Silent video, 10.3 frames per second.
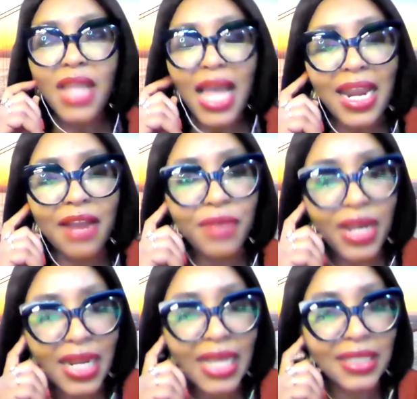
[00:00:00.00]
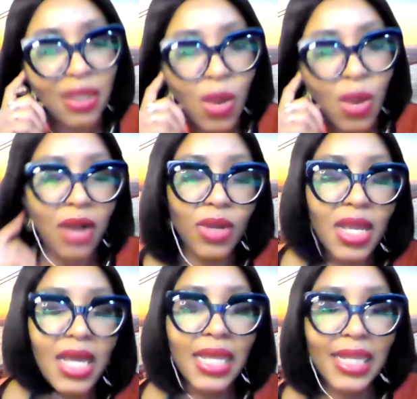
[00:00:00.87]
I realized that, wow,
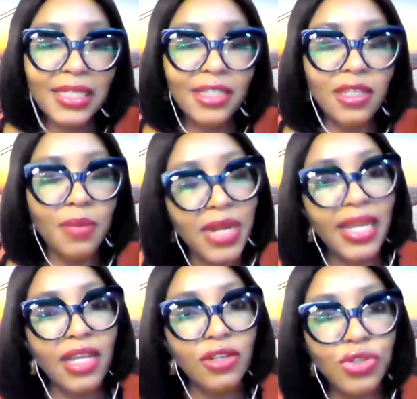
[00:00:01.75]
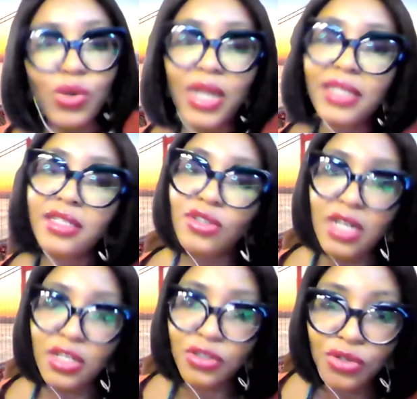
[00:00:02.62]
this is something I can do. I studied
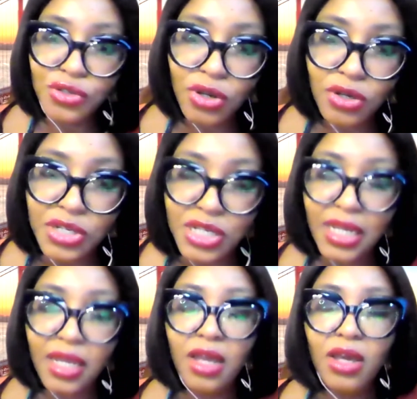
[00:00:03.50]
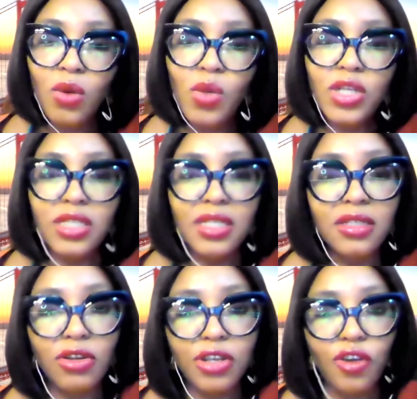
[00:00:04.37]
sociology, which is the study
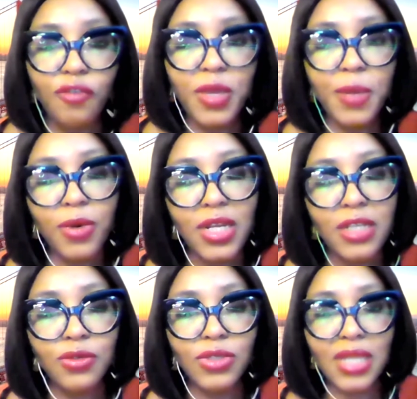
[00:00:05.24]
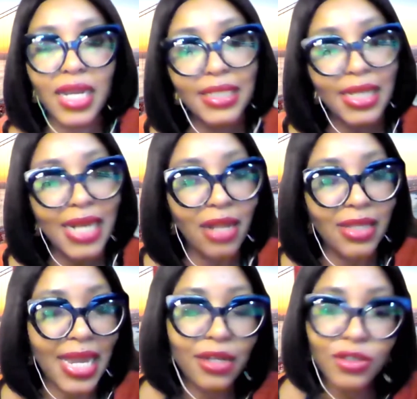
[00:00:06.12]
of people in society and how they
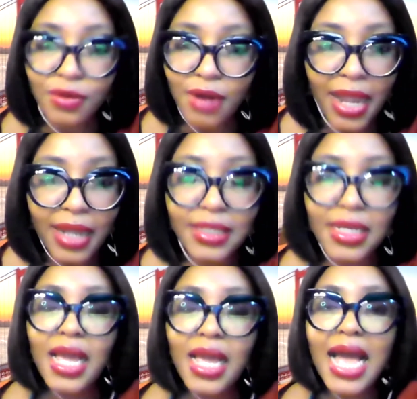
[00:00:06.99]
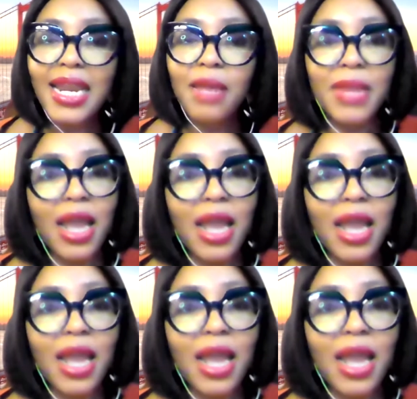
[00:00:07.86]
interact. And I'm now an
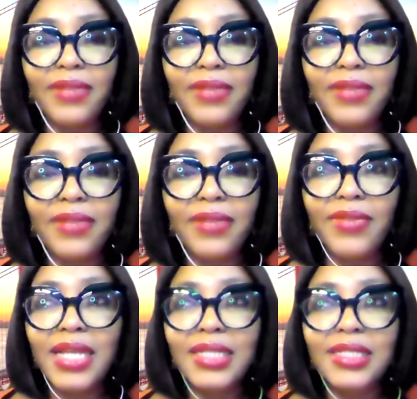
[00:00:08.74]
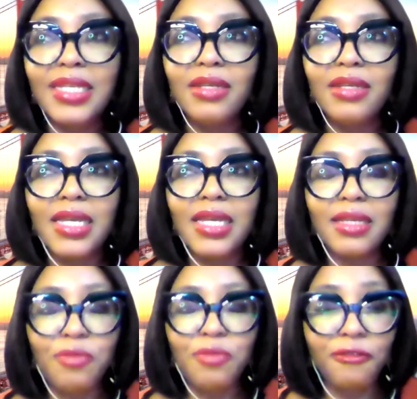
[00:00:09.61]
organization, and there's a
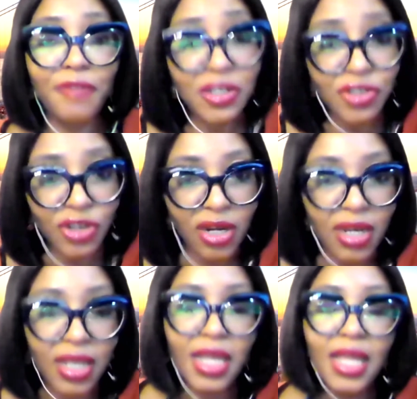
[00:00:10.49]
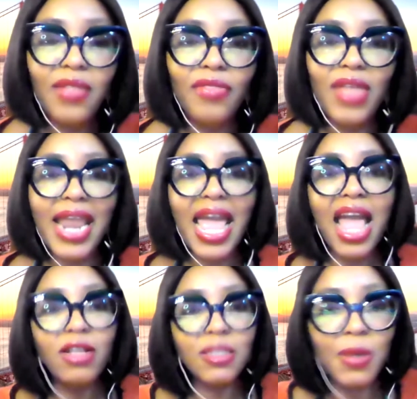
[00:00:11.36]
profession that helps
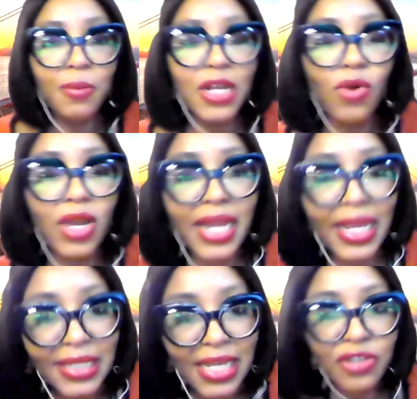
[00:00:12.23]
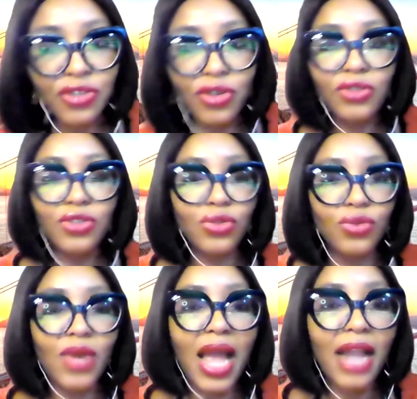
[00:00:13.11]
people in organizations to
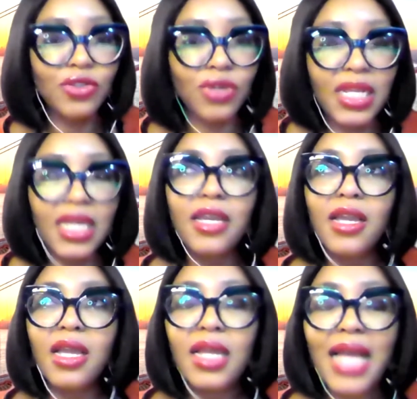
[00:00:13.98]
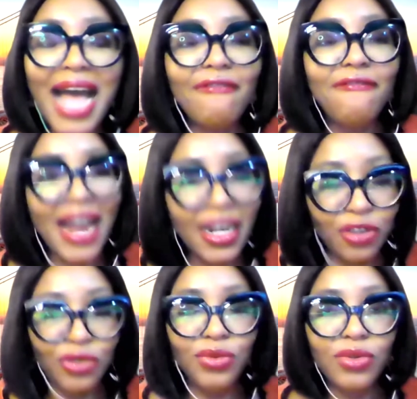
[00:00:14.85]
actually add value
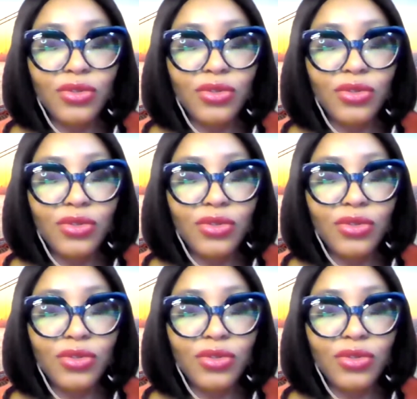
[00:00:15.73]
to the